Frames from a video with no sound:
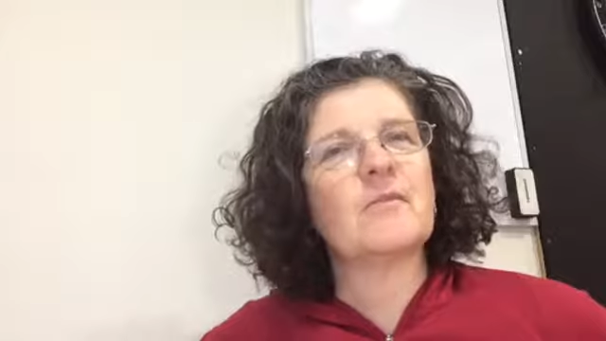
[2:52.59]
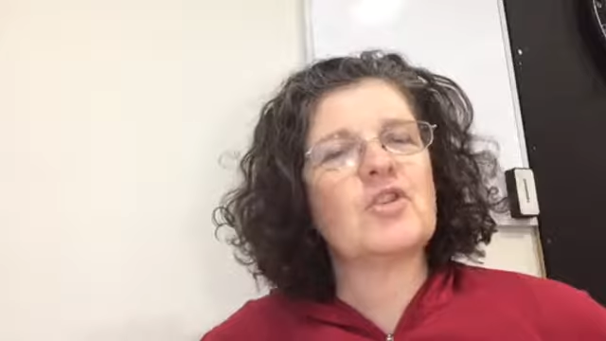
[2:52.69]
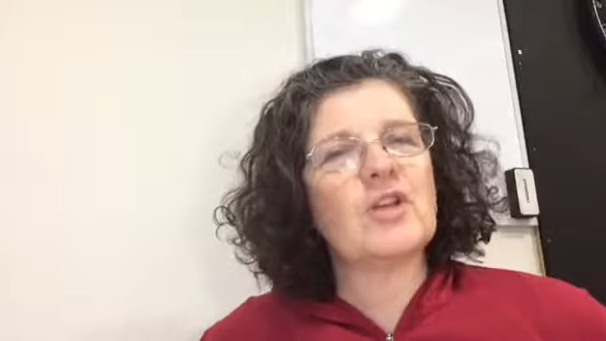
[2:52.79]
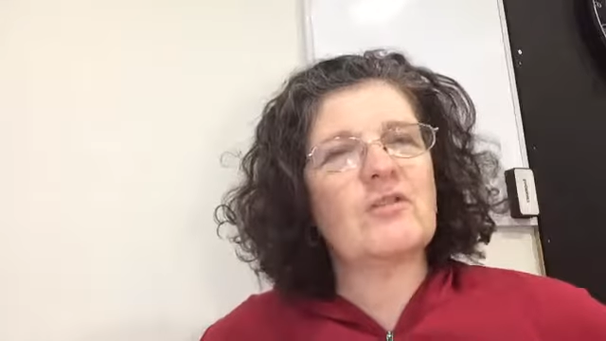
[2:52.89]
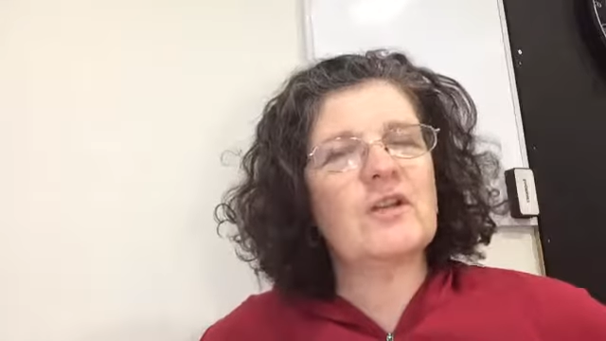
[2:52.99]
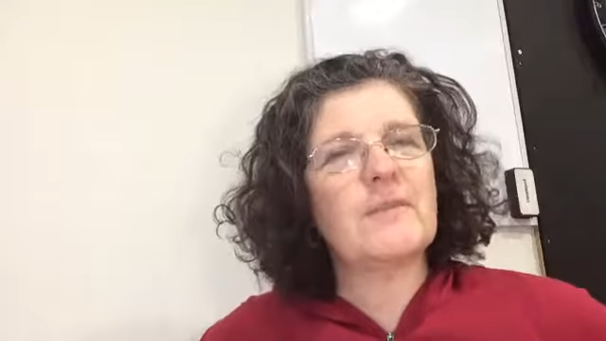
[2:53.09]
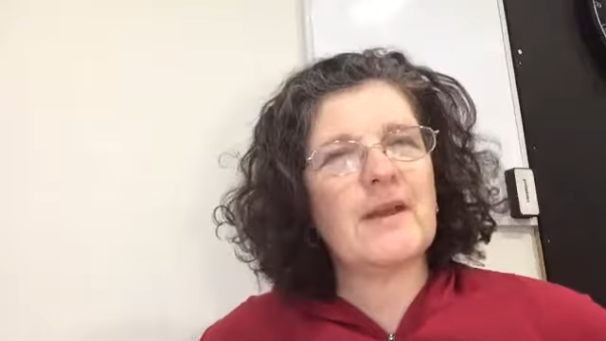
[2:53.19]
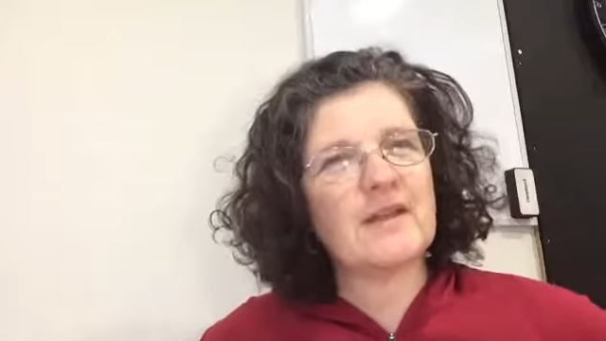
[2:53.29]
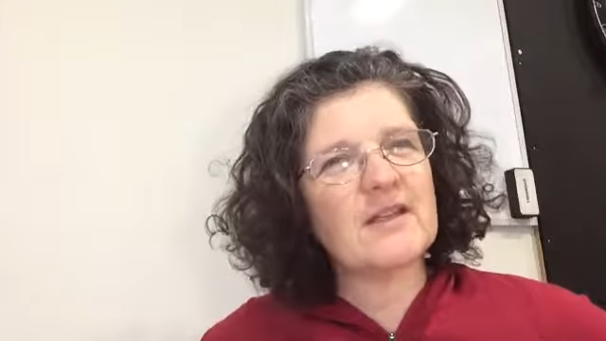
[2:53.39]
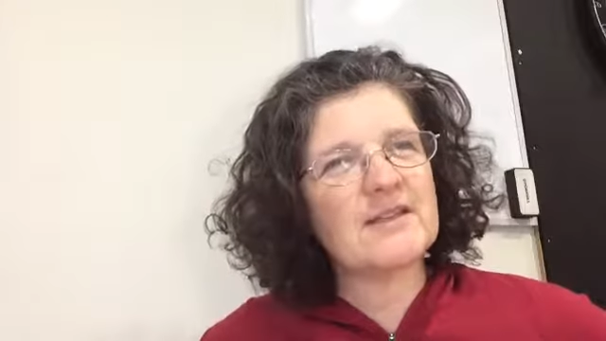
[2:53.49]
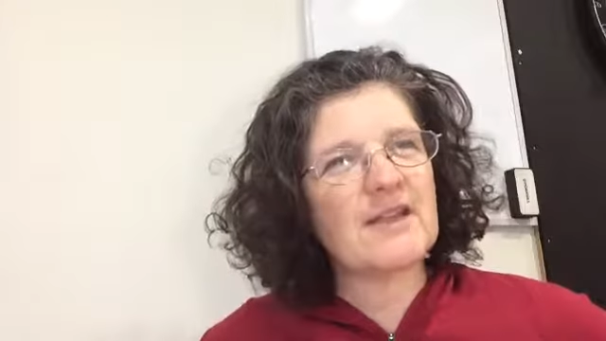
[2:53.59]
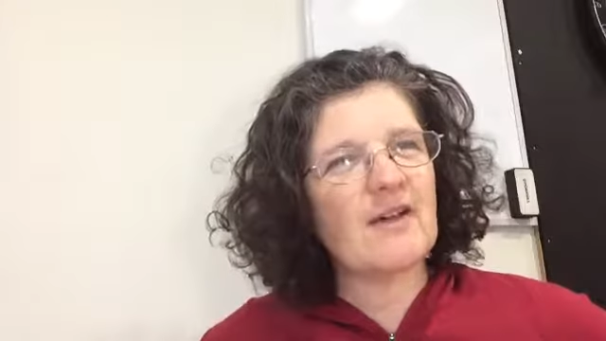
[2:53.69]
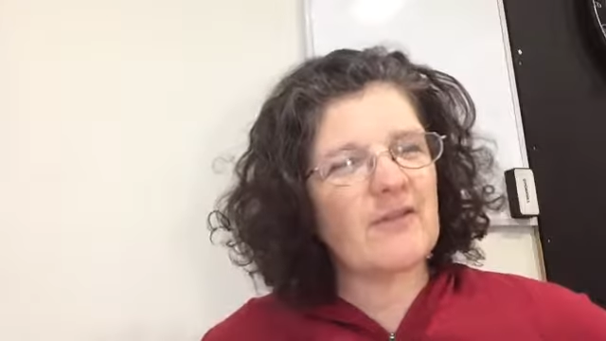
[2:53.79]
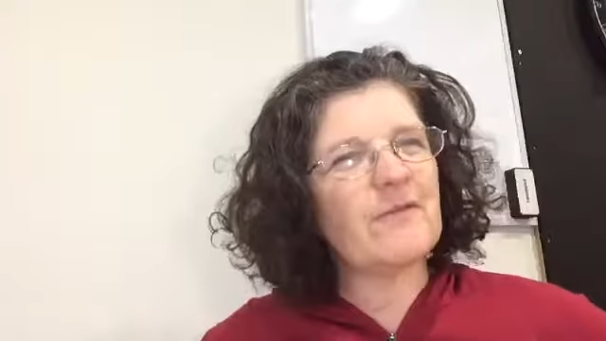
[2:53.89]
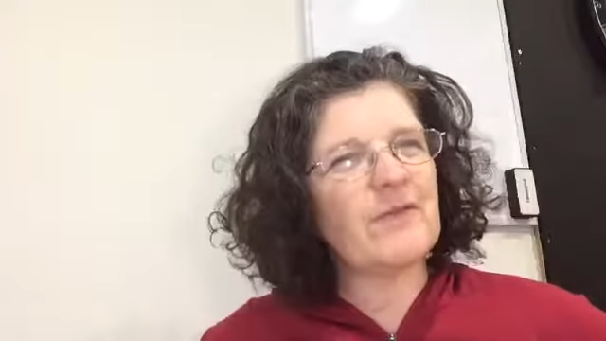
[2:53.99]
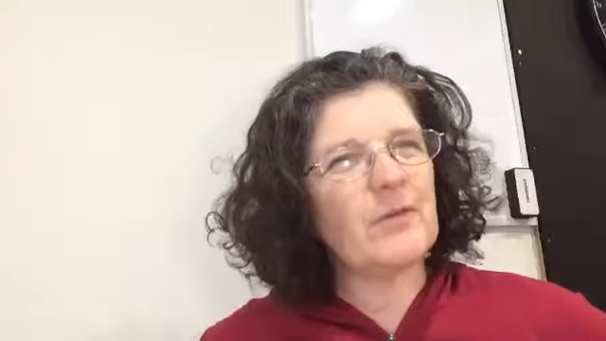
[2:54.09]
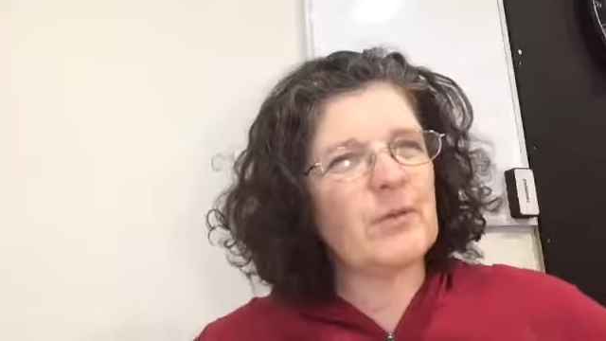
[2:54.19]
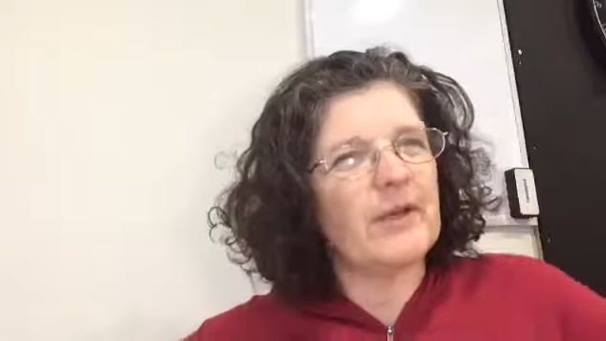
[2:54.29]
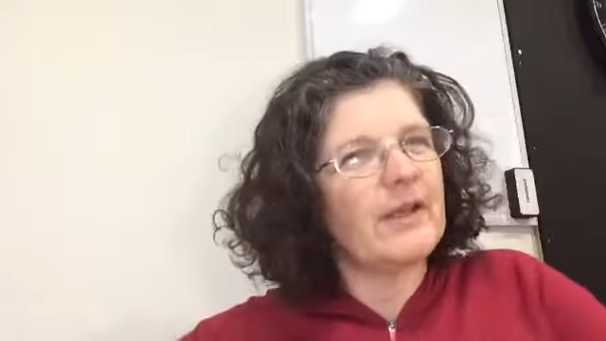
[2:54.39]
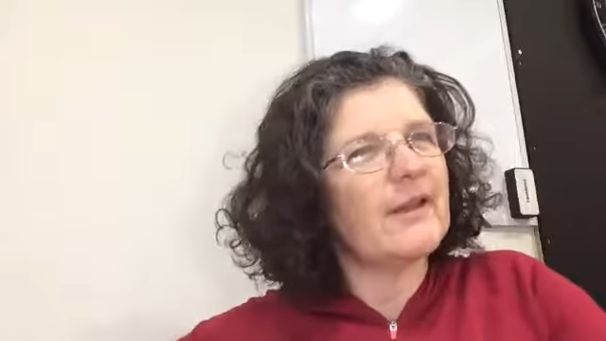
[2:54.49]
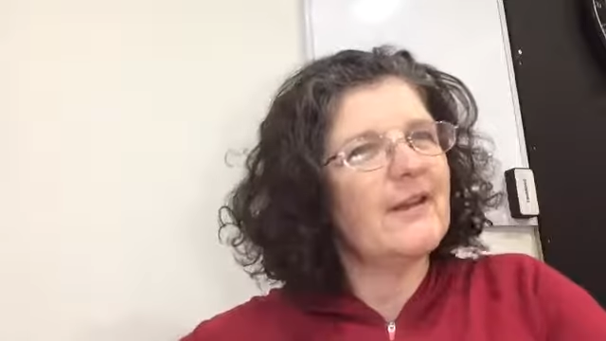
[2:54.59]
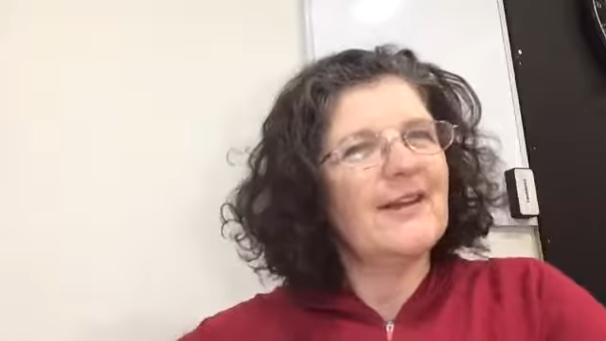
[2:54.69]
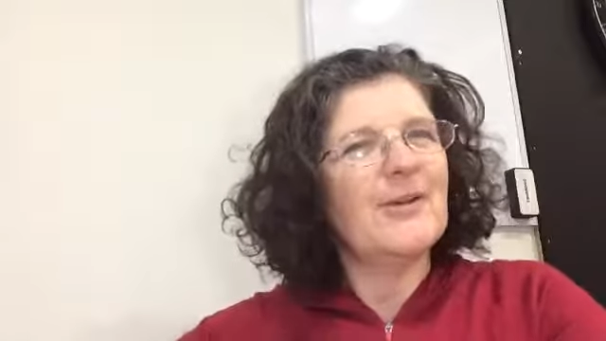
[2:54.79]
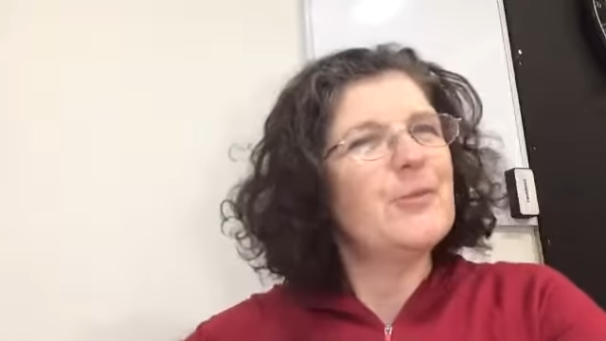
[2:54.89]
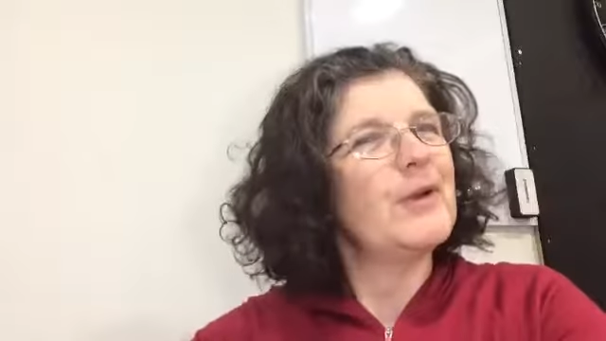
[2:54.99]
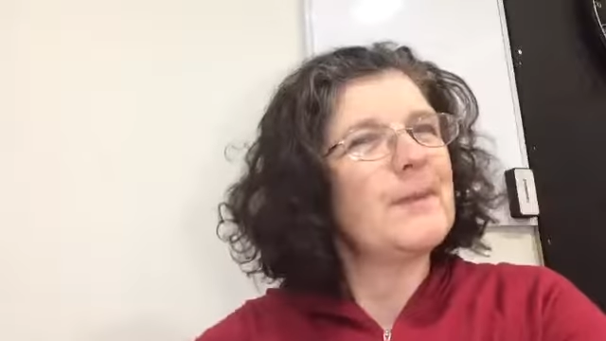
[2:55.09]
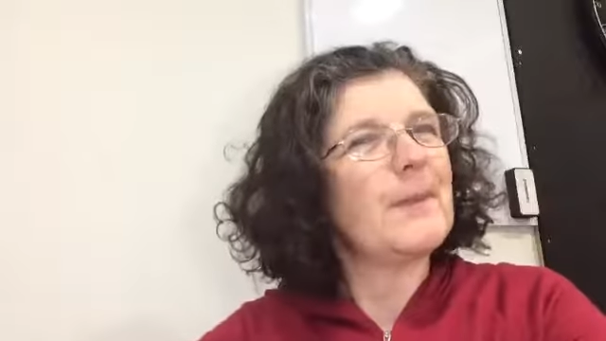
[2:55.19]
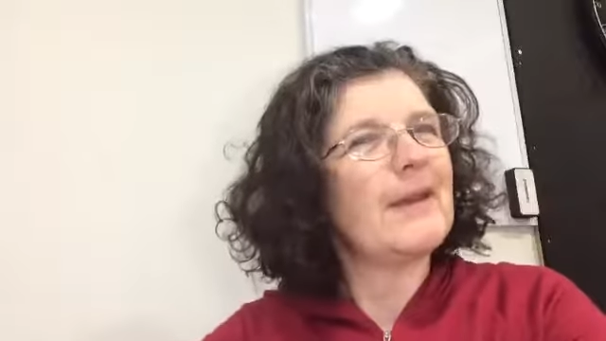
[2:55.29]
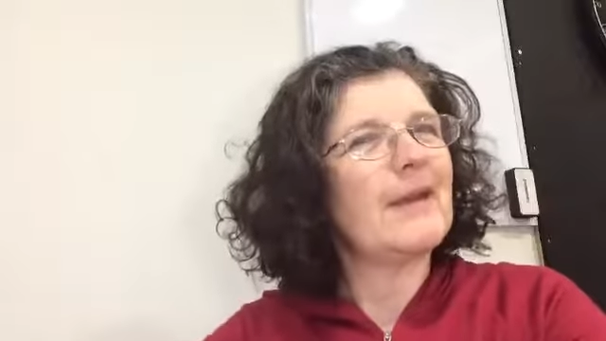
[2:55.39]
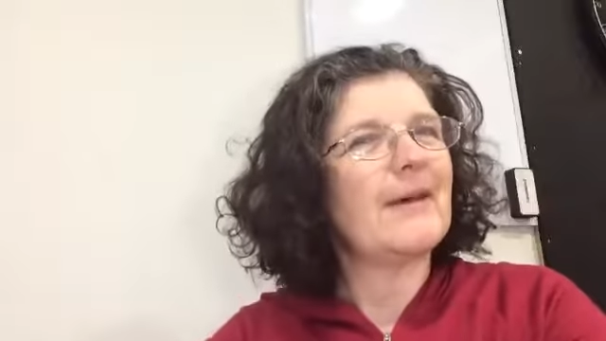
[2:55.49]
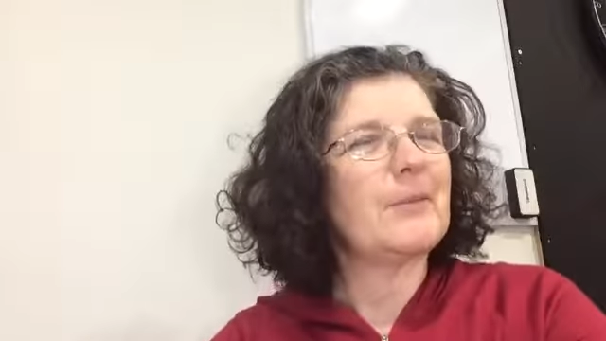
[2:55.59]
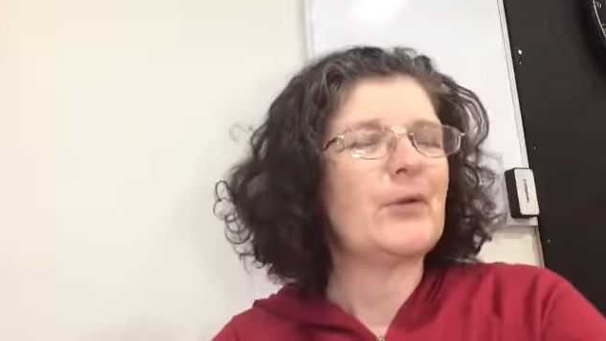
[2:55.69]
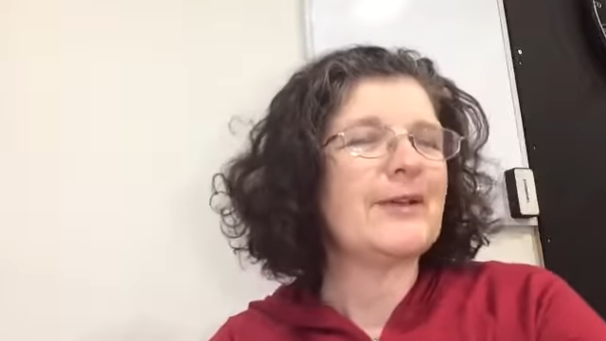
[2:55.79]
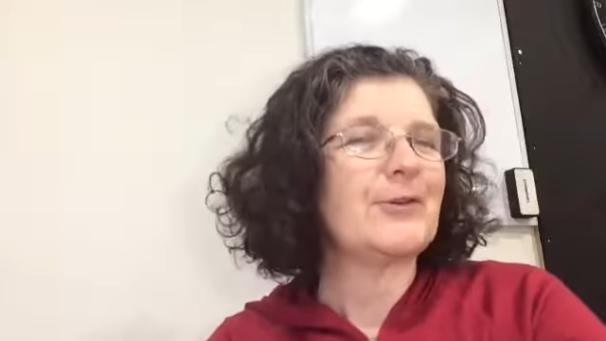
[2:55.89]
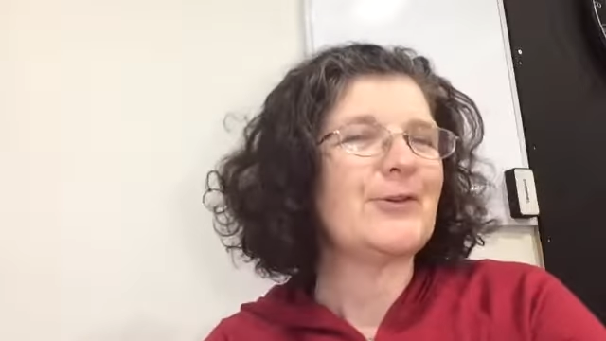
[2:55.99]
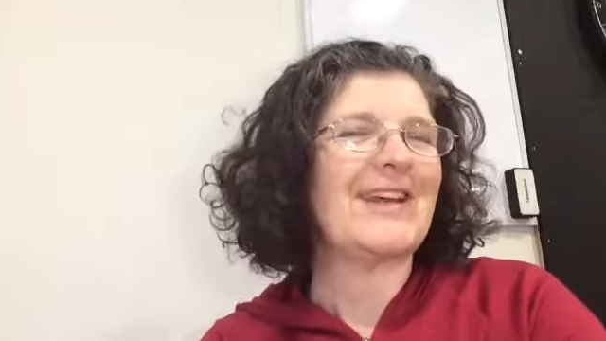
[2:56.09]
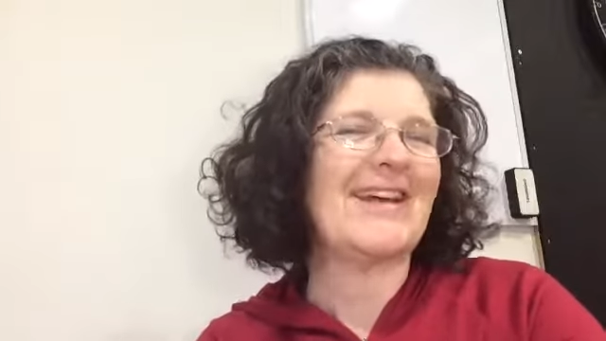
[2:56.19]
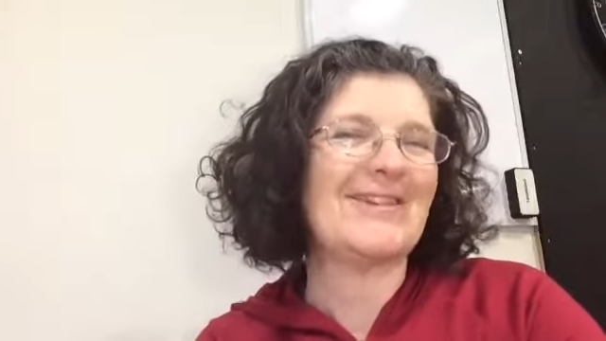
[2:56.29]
generally making yourself feel pretty pretty better, pretty good,